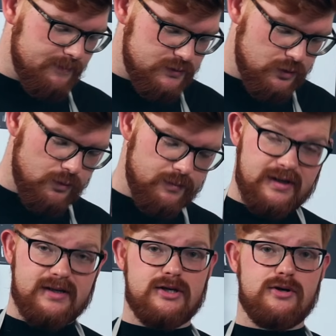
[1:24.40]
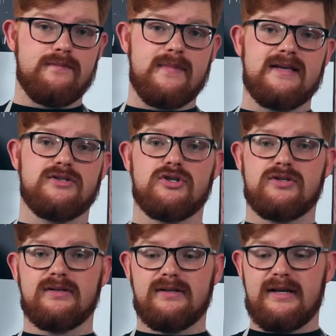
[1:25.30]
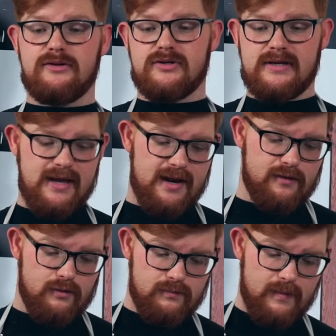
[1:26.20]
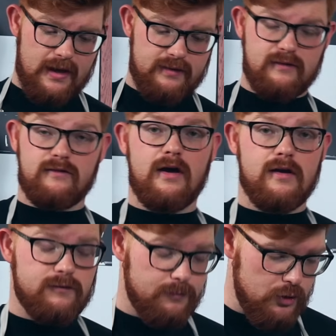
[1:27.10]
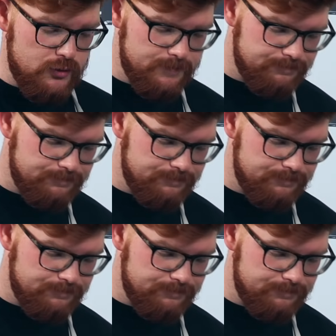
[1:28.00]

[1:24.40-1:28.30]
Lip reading: So what we're going to do is just literally get our dessert spoon